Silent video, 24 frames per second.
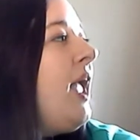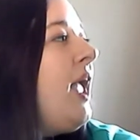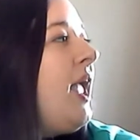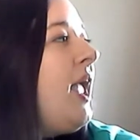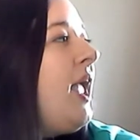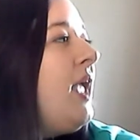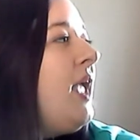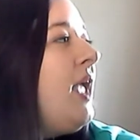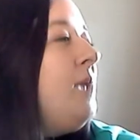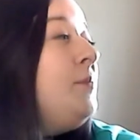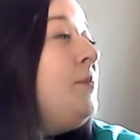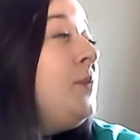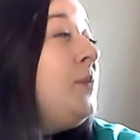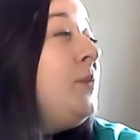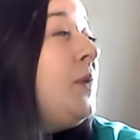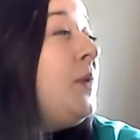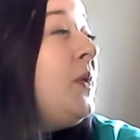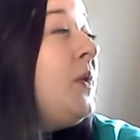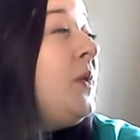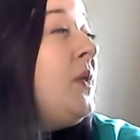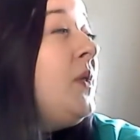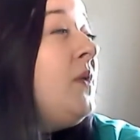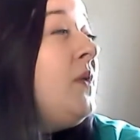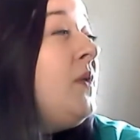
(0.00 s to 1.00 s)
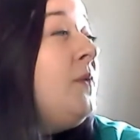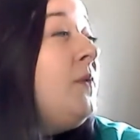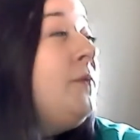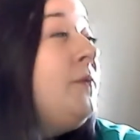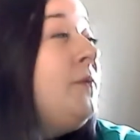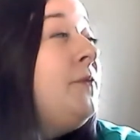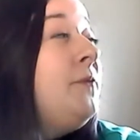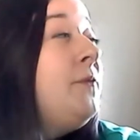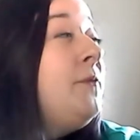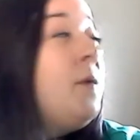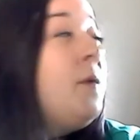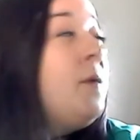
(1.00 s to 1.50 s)
April
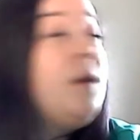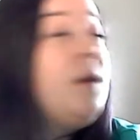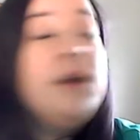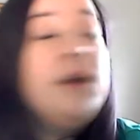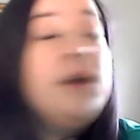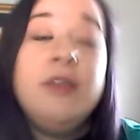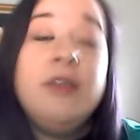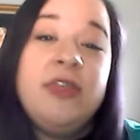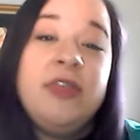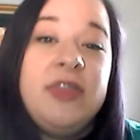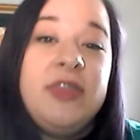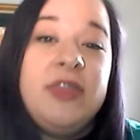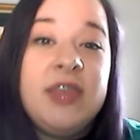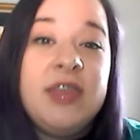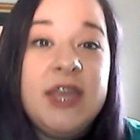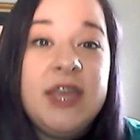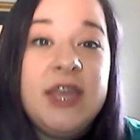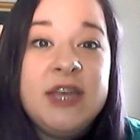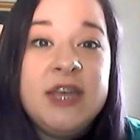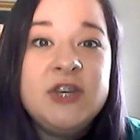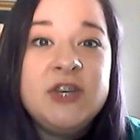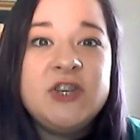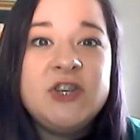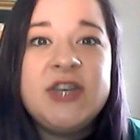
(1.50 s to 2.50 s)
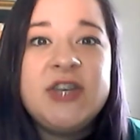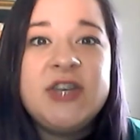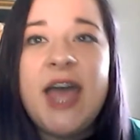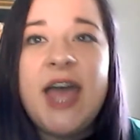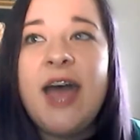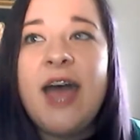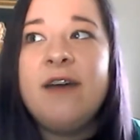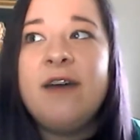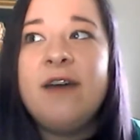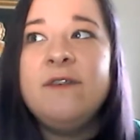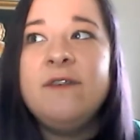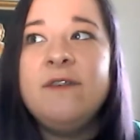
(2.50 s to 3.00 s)
4th ish, to
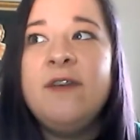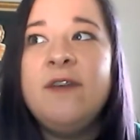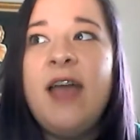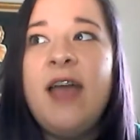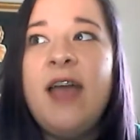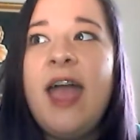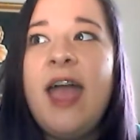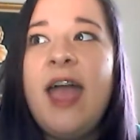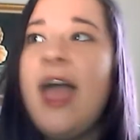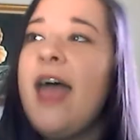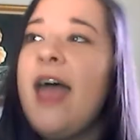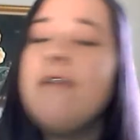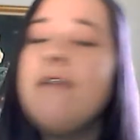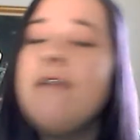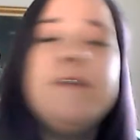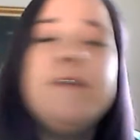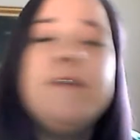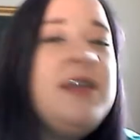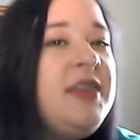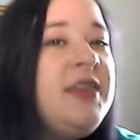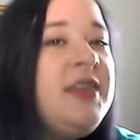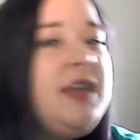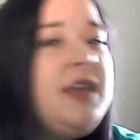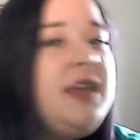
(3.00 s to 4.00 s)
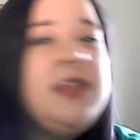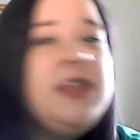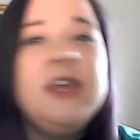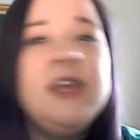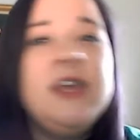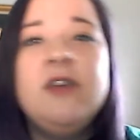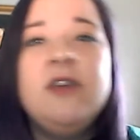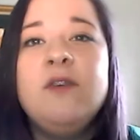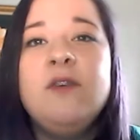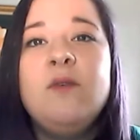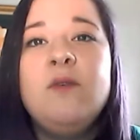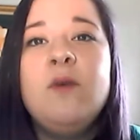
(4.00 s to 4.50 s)
have everything that
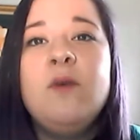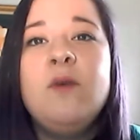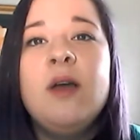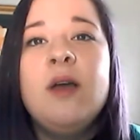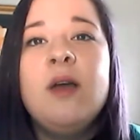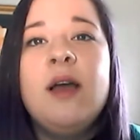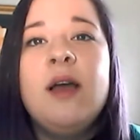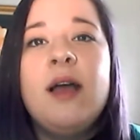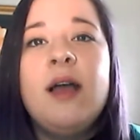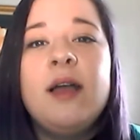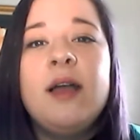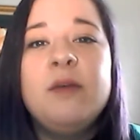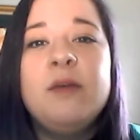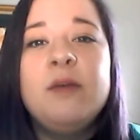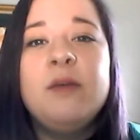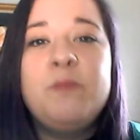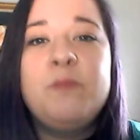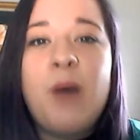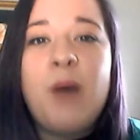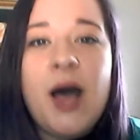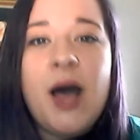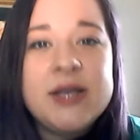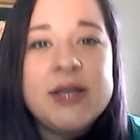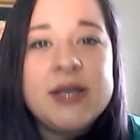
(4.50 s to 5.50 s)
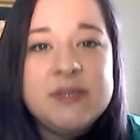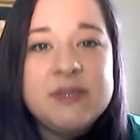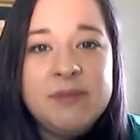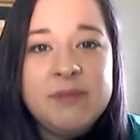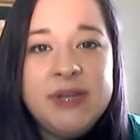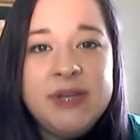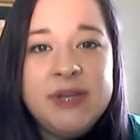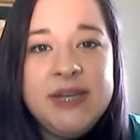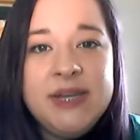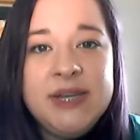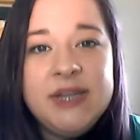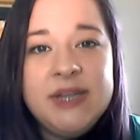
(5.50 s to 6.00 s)
you could
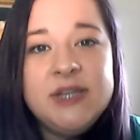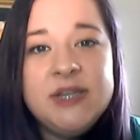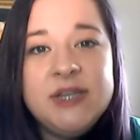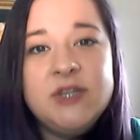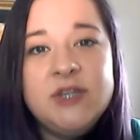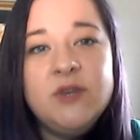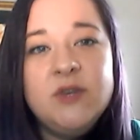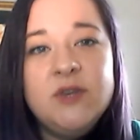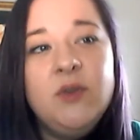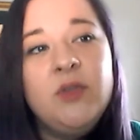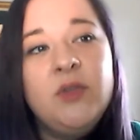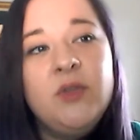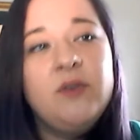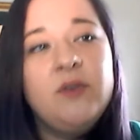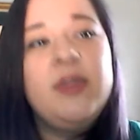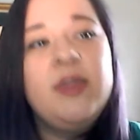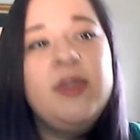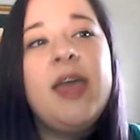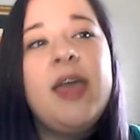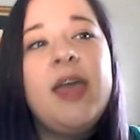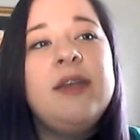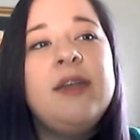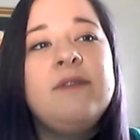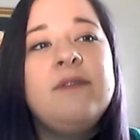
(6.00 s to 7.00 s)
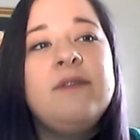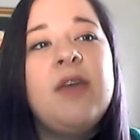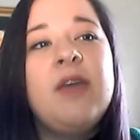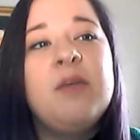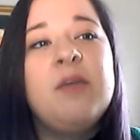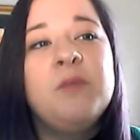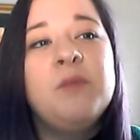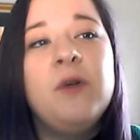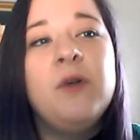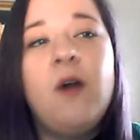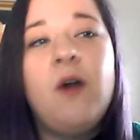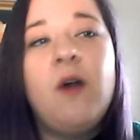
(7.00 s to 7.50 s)
possibly need to do through the end of
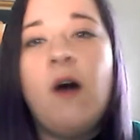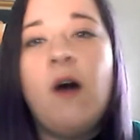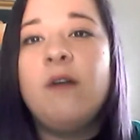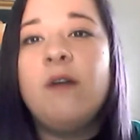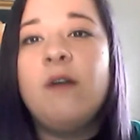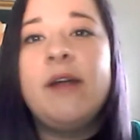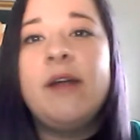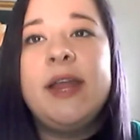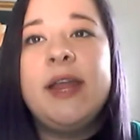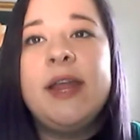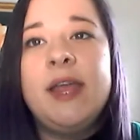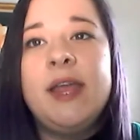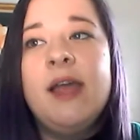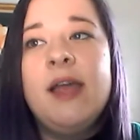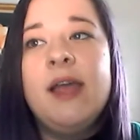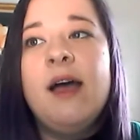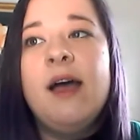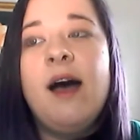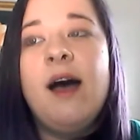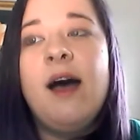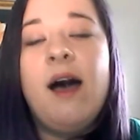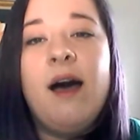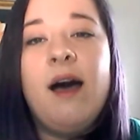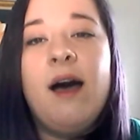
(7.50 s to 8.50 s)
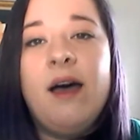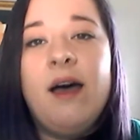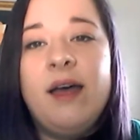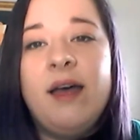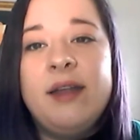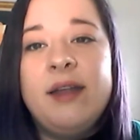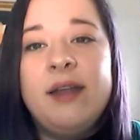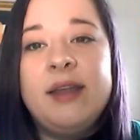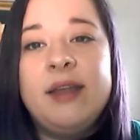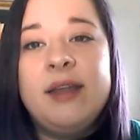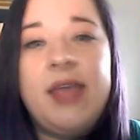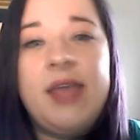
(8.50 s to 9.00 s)
April already
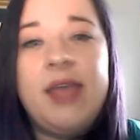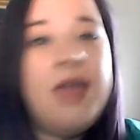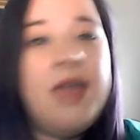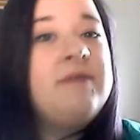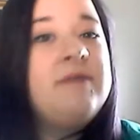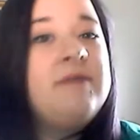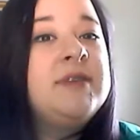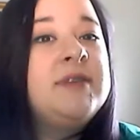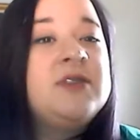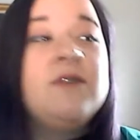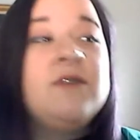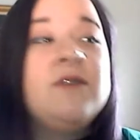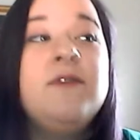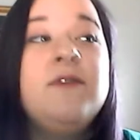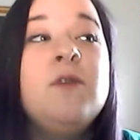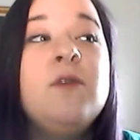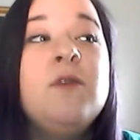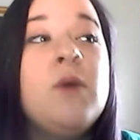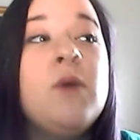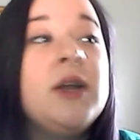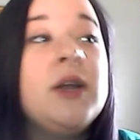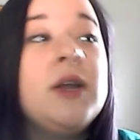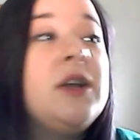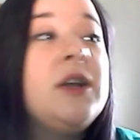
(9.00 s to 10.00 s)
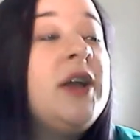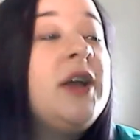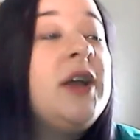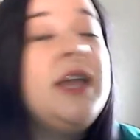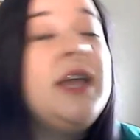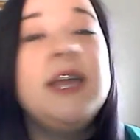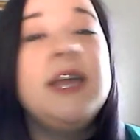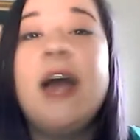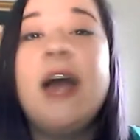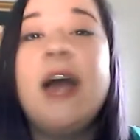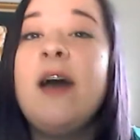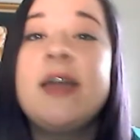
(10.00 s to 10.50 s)
on Canvas. So if you want to
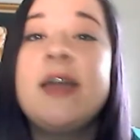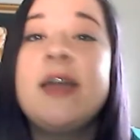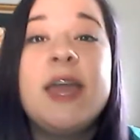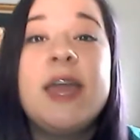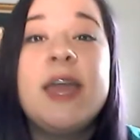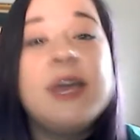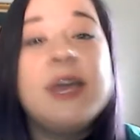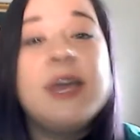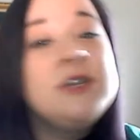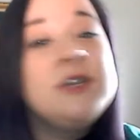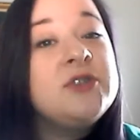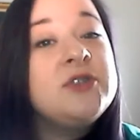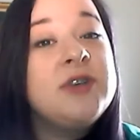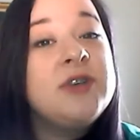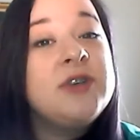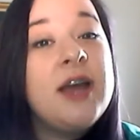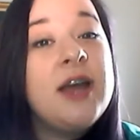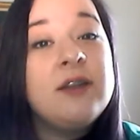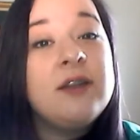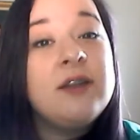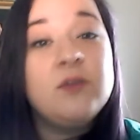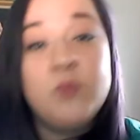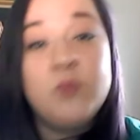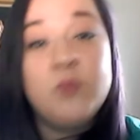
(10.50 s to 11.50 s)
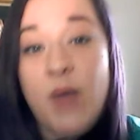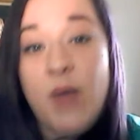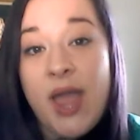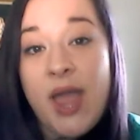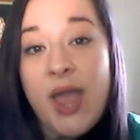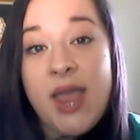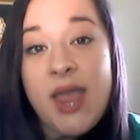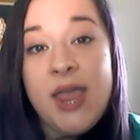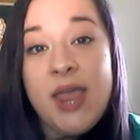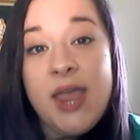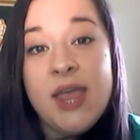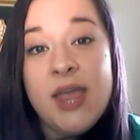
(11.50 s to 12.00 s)
crank it out and get history out of the
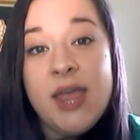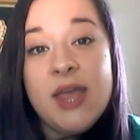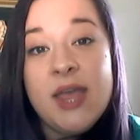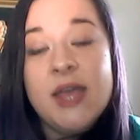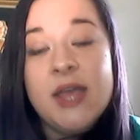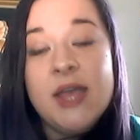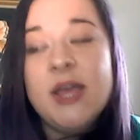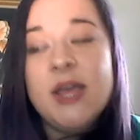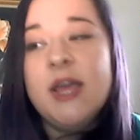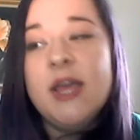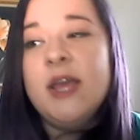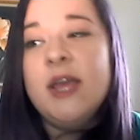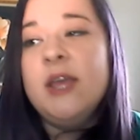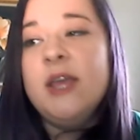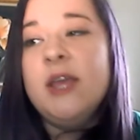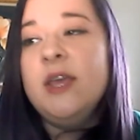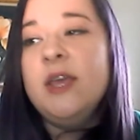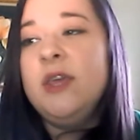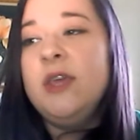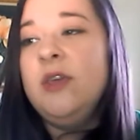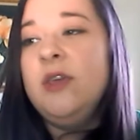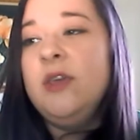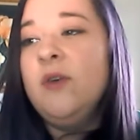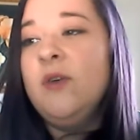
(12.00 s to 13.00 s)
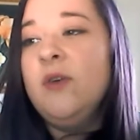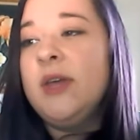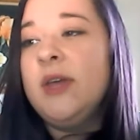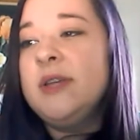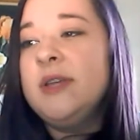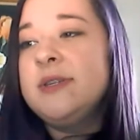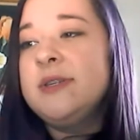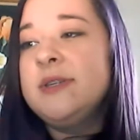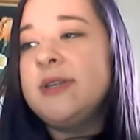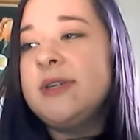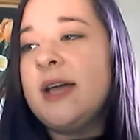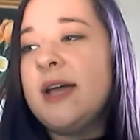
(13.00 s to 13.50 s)
way, you
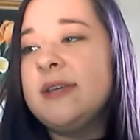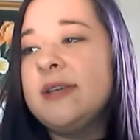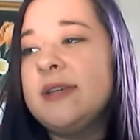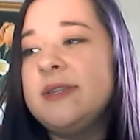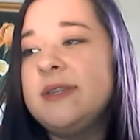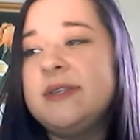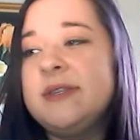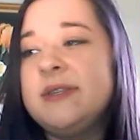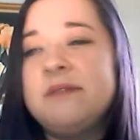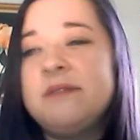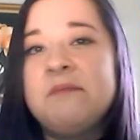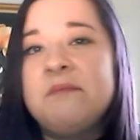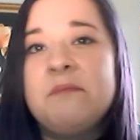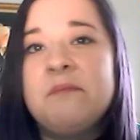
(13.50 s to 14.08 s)
can just